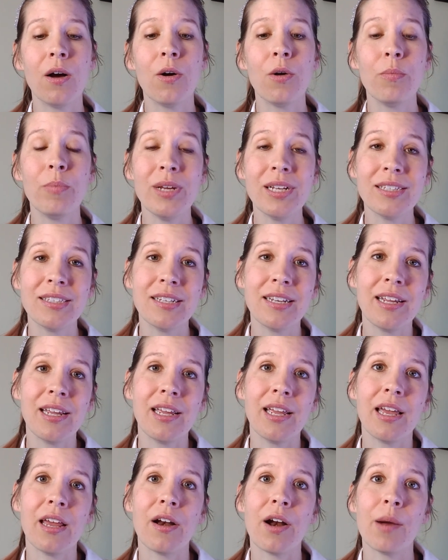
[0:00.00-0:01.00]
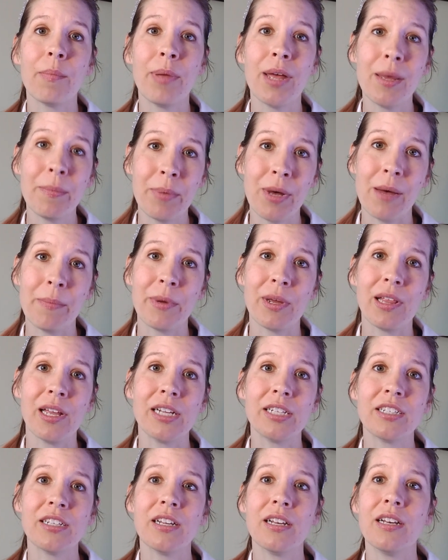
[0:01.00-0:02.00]
obesity in our pet
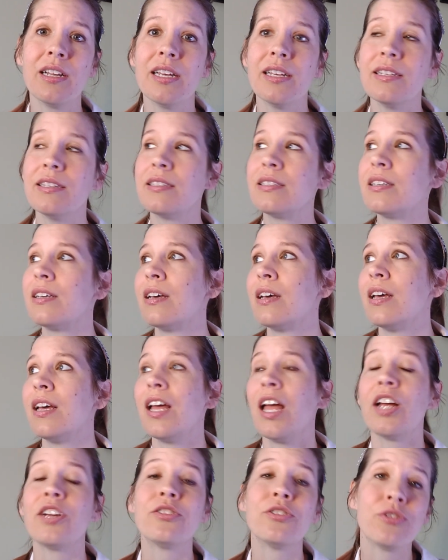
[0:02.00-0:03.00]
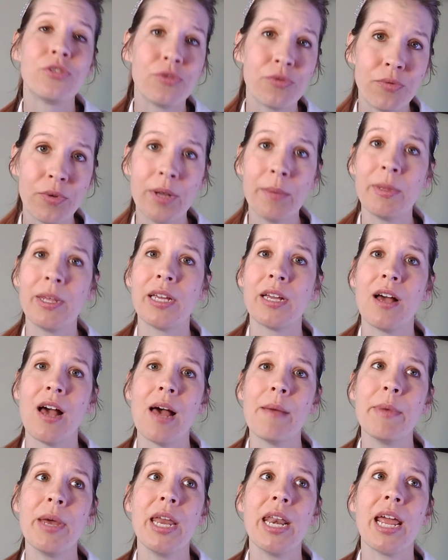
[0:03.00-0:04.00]
population is extremely
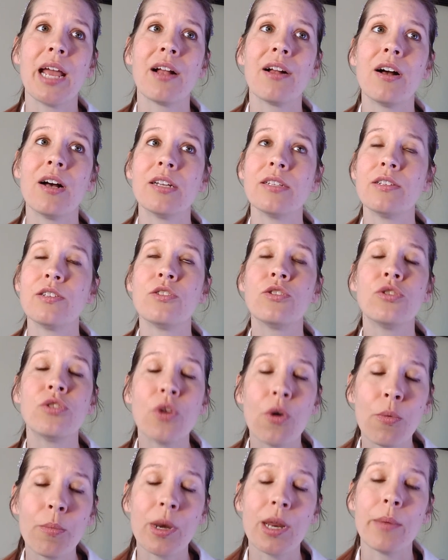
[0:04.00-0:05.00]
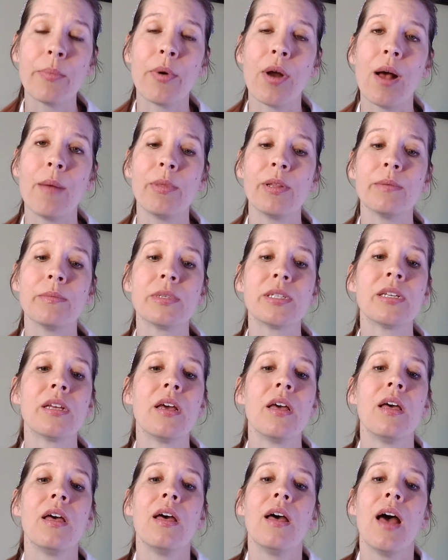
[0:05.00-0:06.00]
common and causes so many problems.
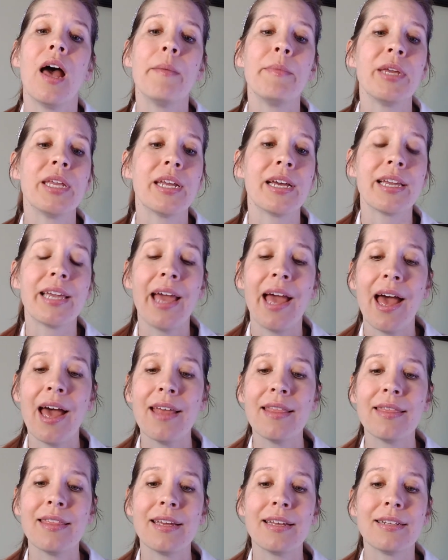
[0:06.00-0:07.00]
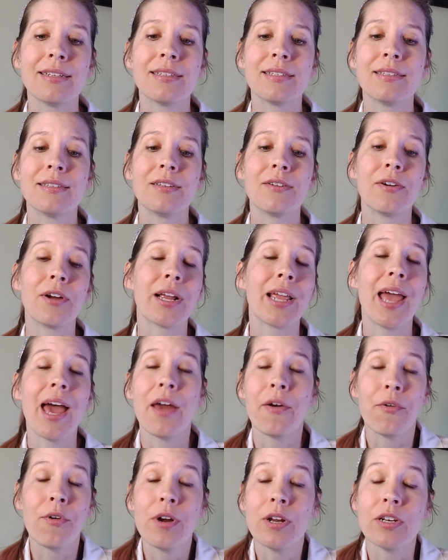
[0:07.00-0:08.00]
I mean, a cat that, or a
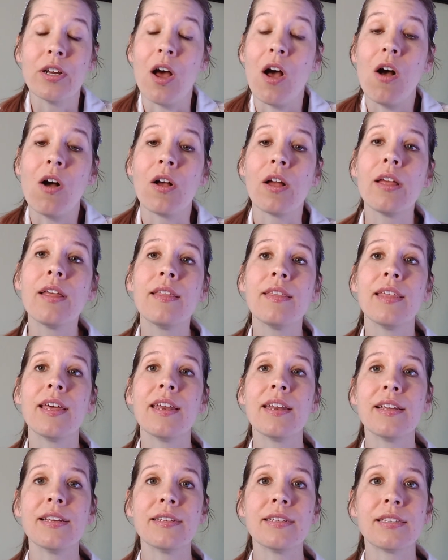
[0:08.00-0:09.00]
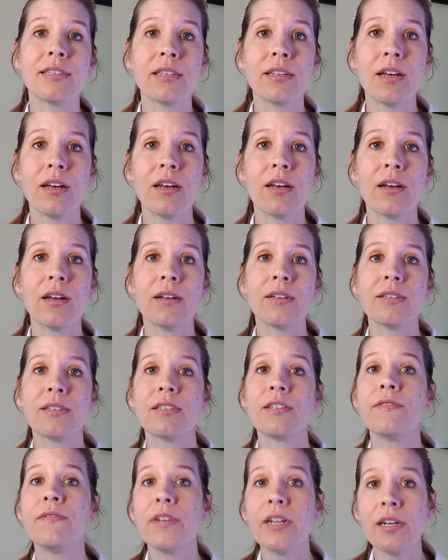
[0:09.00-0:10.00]
cat or a dog that is
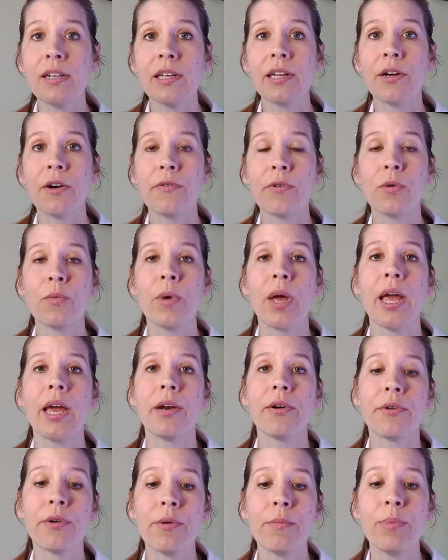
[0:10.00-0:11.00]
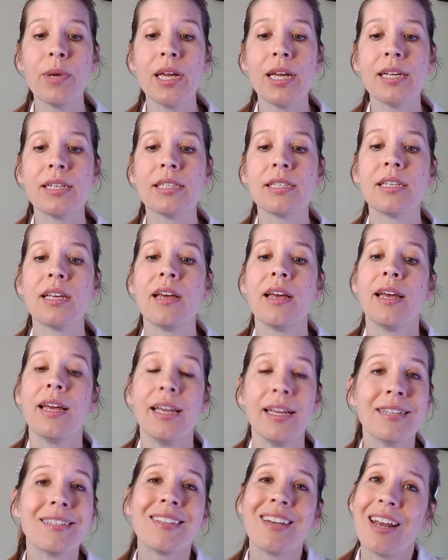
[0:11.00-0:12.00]
severely overweight or obese
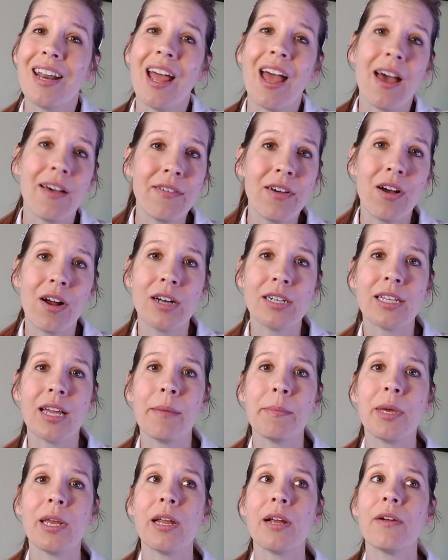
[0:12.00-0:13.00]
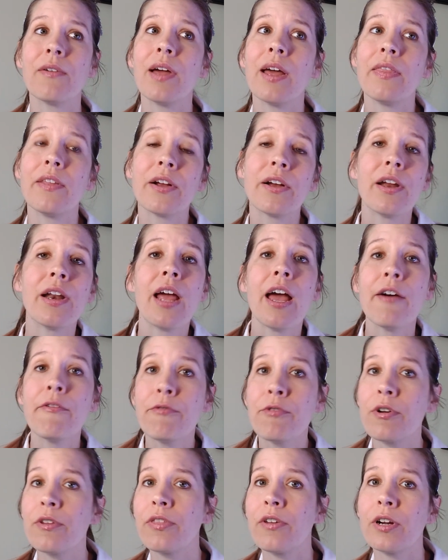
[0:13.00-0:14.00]
is going to have a hard time getting around. They're going to
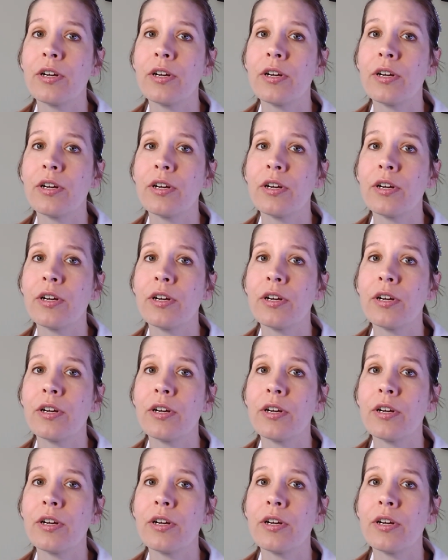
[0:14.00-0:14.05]
have